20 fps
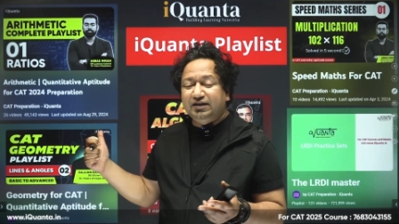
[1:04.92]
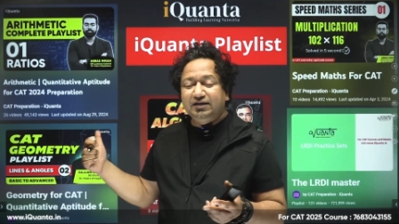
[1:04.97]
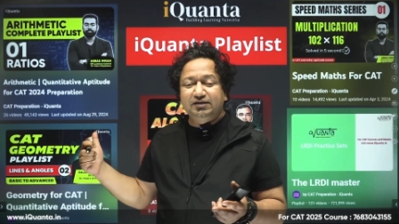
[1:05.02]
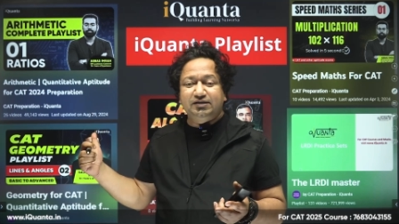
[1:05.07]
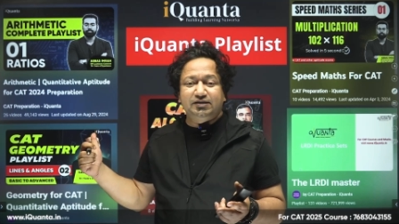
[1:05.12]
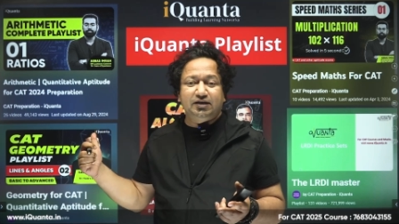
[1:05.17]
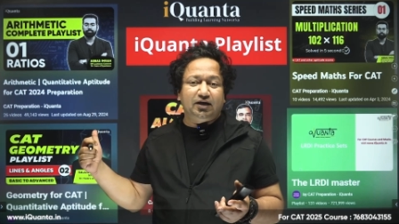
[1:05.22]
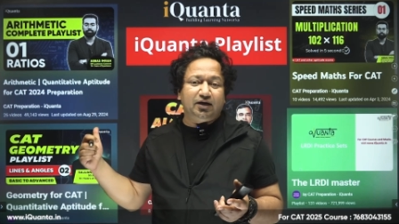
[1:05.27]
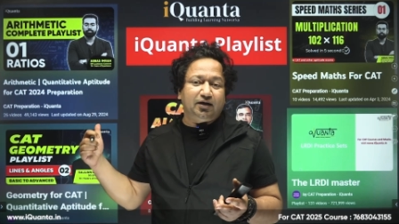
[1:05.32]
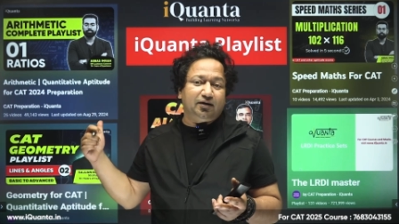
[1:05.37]

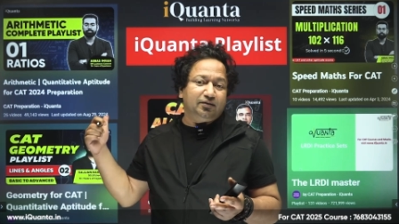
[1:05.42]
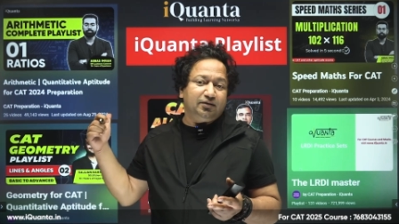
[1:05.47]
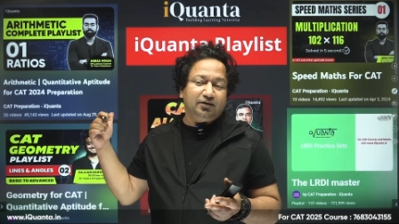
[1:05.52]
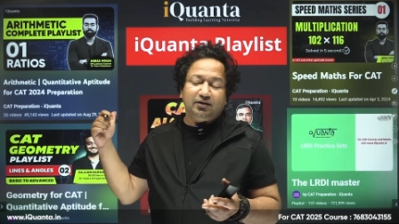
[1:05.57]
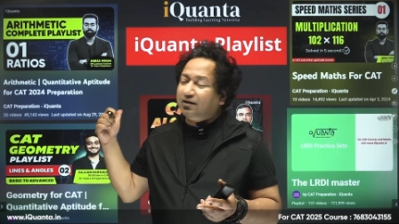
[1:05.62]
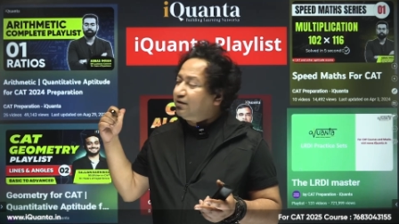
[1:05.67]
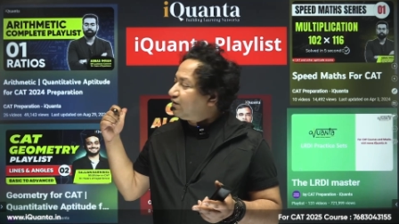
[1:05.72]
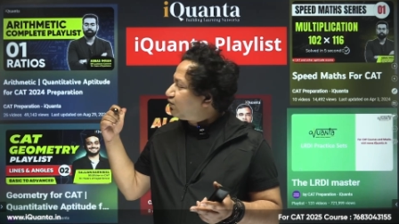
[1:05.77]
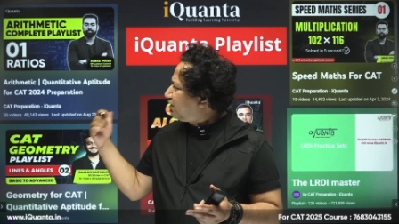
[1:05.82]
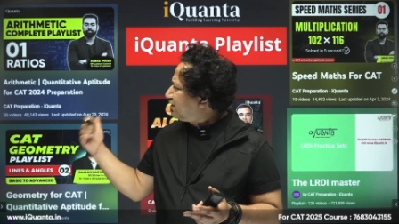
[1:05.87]
uh,
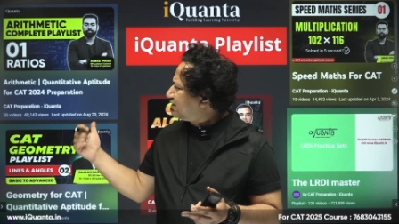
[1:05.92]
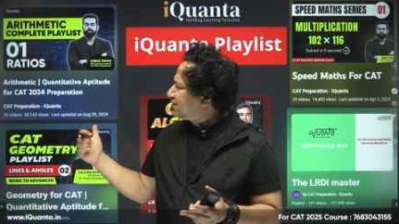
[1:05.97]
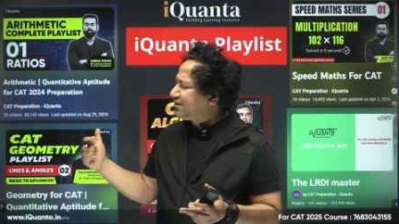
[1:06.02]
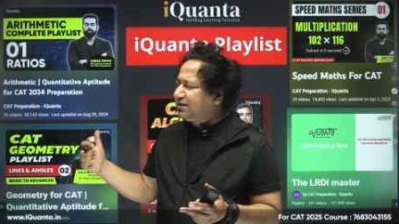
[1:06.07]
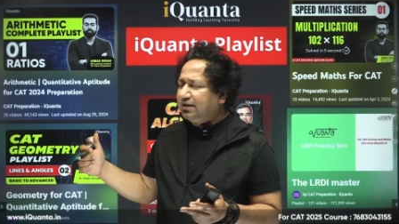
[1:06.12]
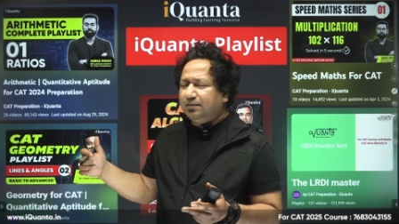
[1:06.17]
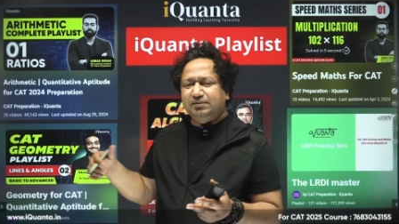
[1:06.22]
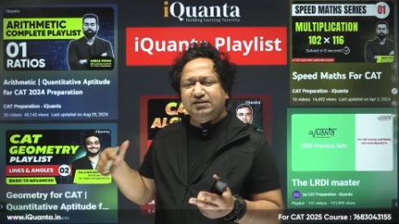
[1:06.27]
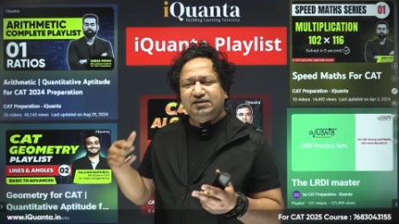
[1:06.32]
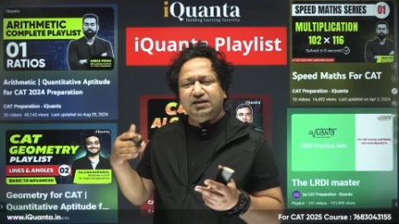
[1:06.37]

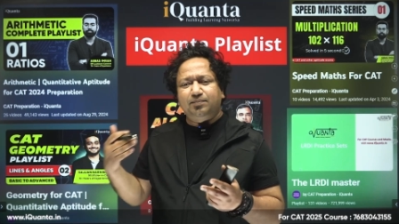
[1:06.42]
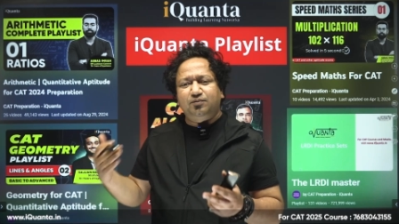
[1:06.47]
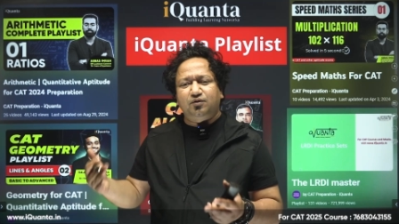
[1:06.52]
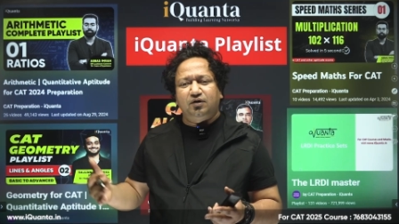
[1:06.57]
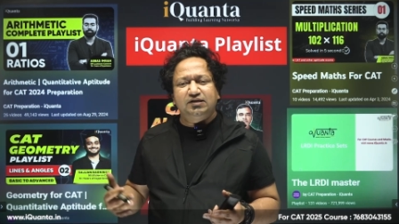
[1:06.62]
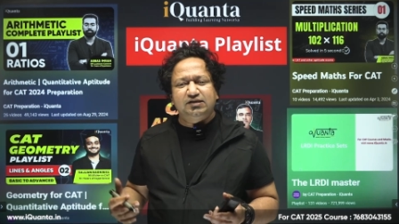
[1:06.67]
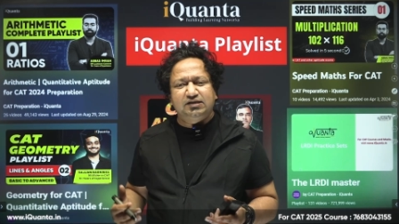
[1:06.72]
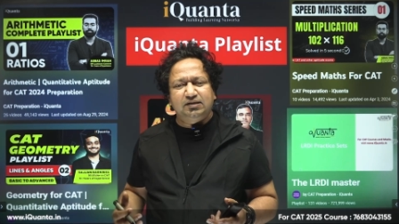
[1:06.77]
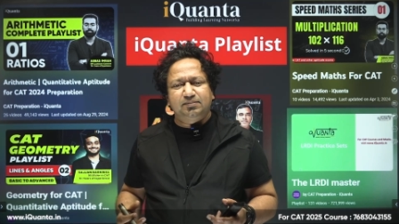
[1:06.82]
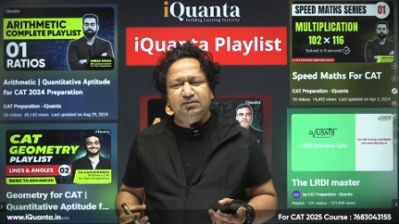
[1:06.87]
concepts,
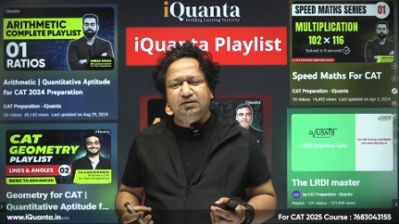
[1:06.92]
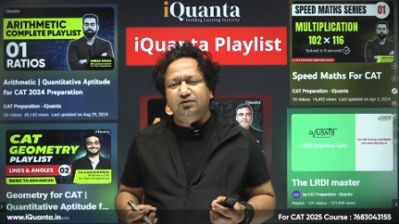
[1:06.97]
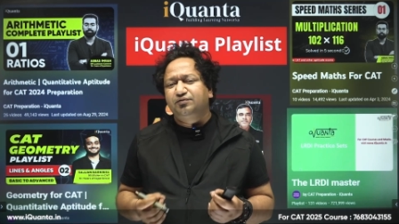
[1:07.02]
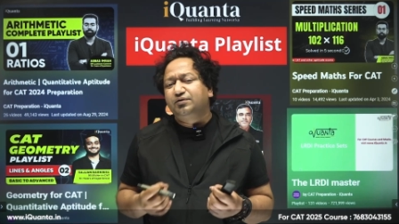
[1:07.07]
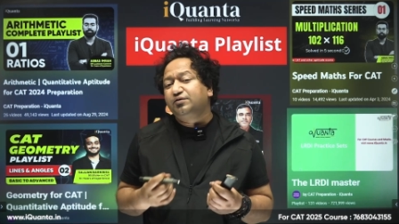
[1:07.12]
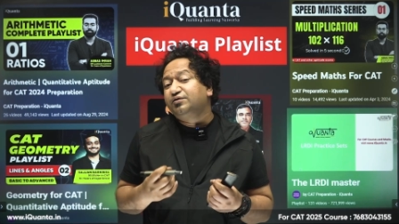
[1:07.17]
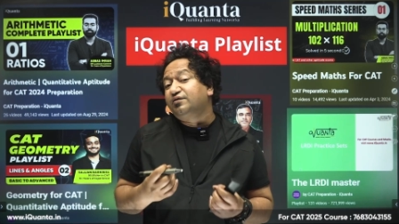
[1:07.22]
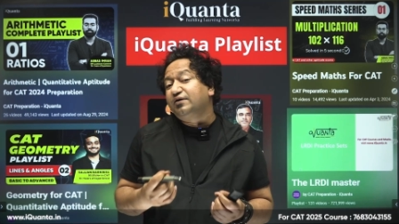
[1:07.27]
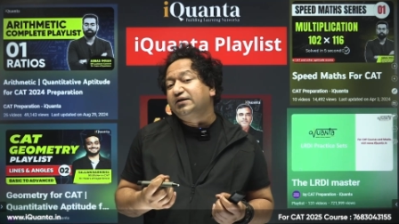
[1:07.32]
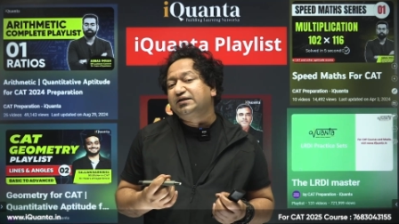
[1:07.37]
sub-concepts, a few
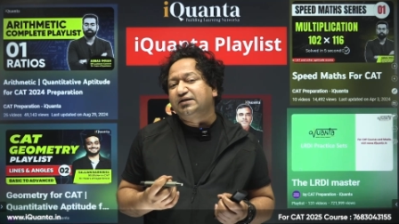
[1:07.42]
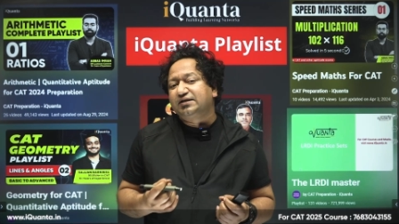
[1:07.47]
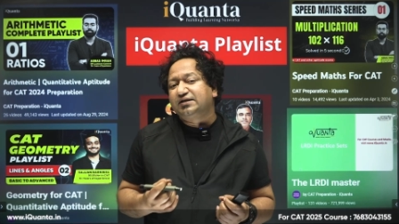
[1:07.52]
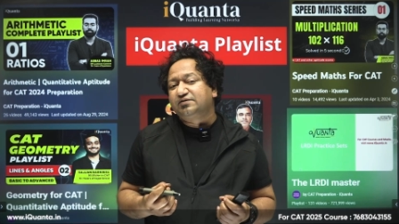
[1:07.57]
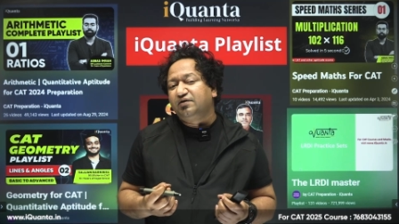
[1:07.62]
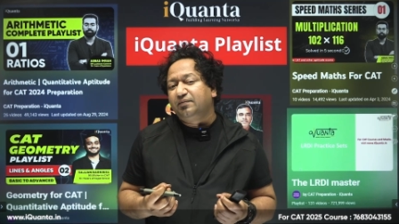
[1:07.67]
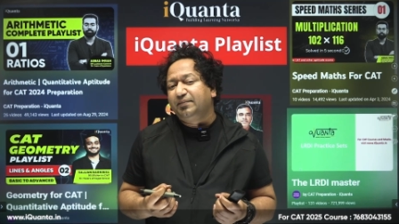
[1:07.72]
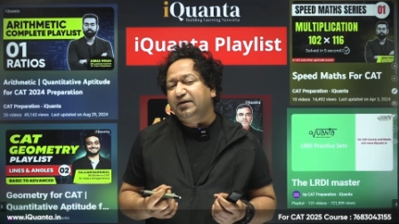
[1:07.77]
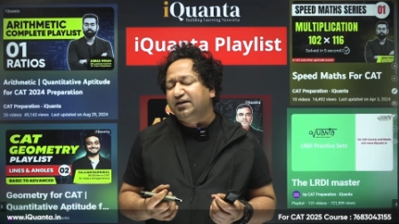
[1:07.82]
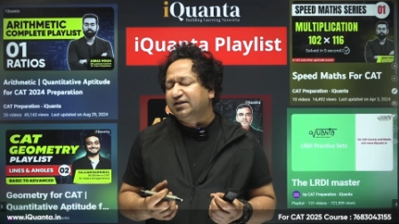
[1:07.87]
questions
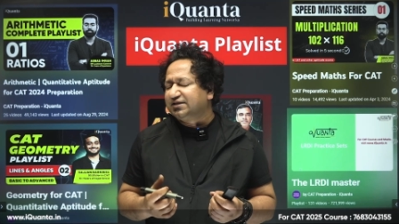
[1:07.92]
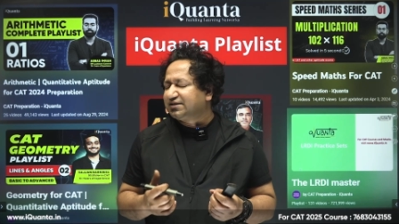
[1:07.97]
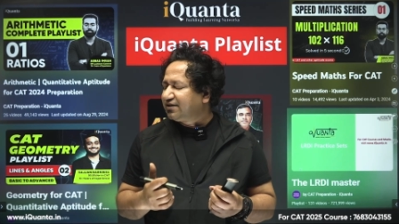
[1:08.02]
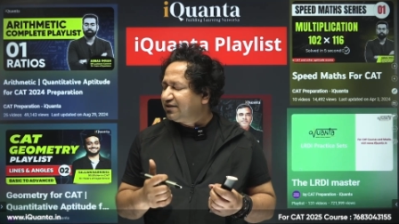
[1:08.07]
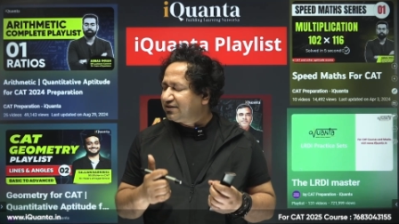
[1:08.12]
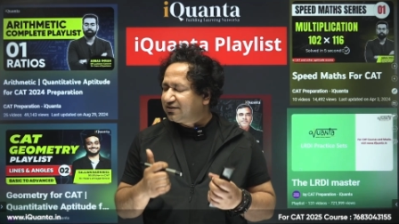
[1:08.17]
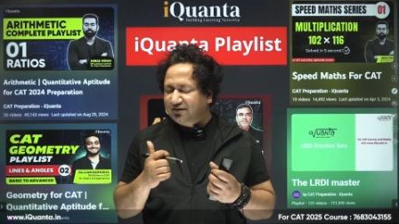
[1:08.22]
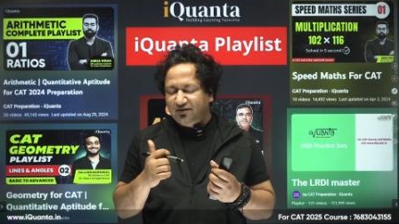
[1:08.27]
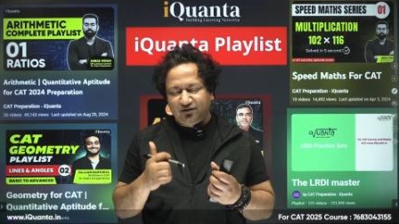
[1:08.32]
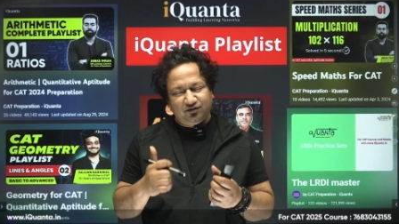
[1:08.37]
will be
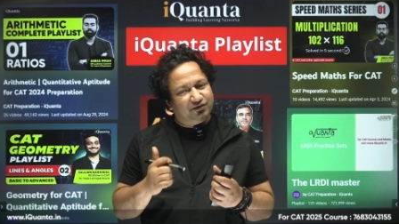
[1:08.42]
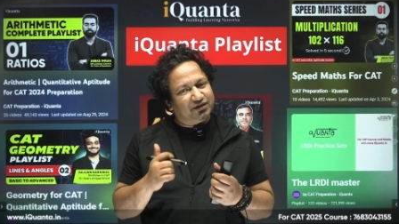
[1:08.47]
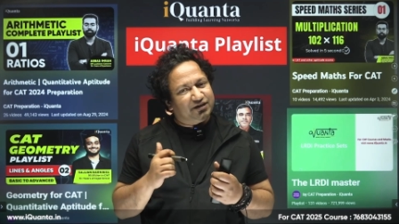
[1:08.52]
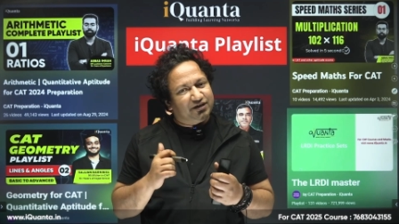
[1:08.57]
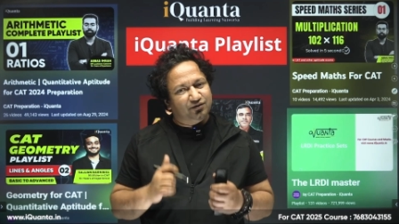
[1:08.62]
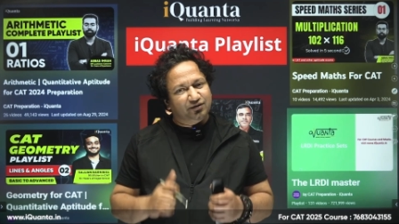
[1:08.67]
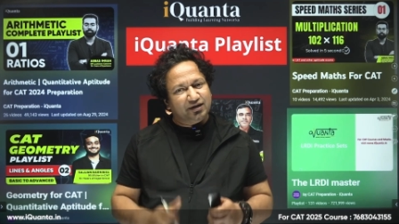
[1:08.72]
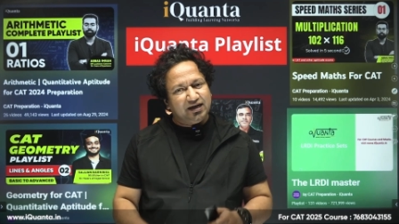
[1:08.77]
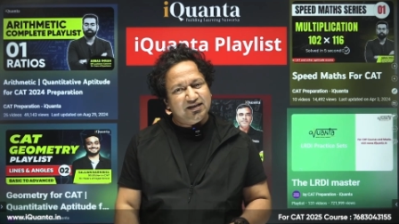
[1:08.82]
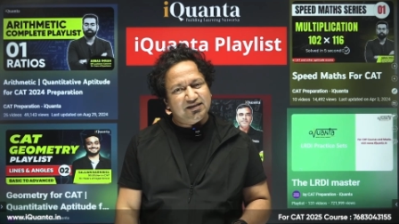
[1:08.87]
discussed with you
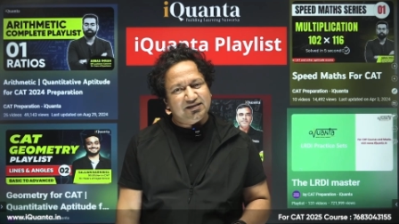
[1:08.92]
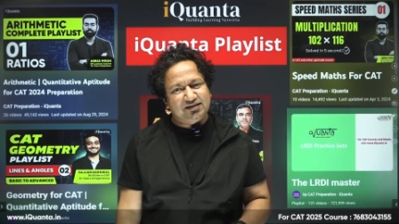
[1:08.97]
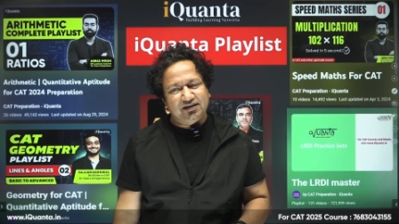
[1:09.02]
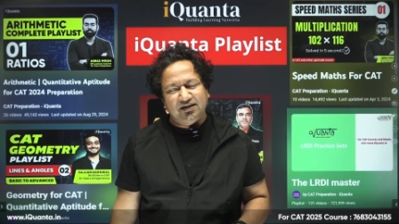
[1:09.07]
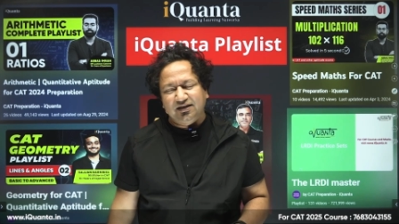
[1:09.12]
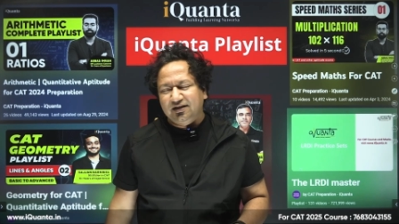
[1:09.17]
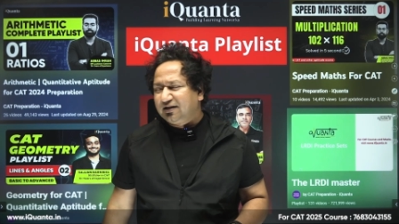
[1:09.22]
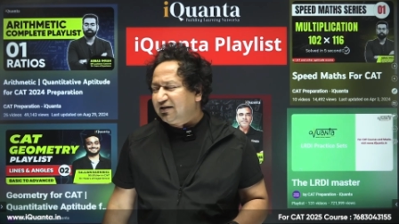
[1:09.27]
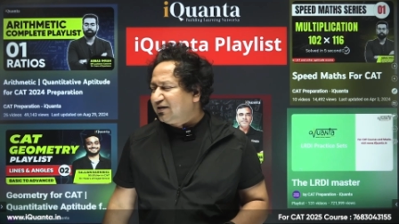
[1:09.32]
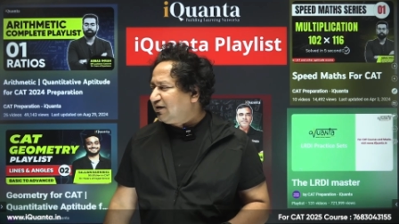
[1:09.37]
guys.
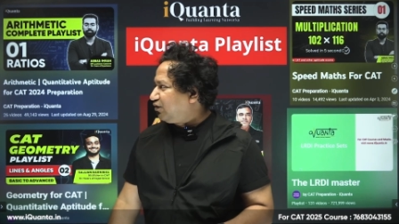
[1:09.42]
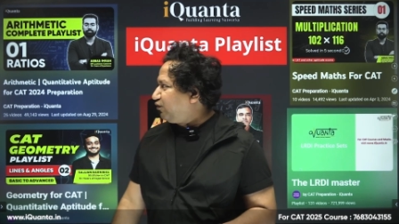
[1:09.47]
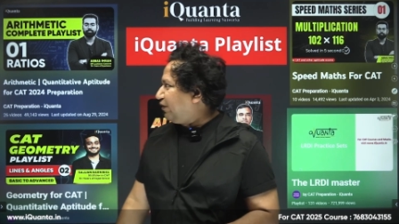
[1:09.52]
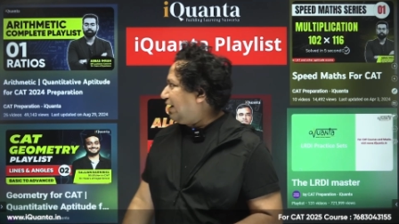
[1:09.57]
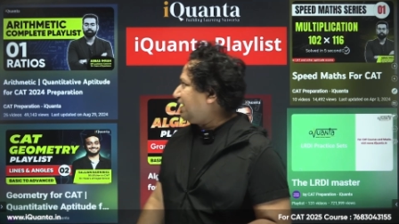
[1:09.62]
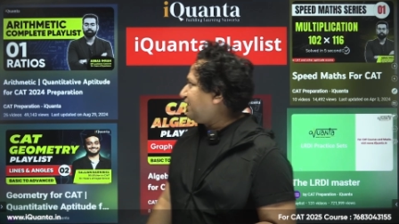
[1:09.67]
Well,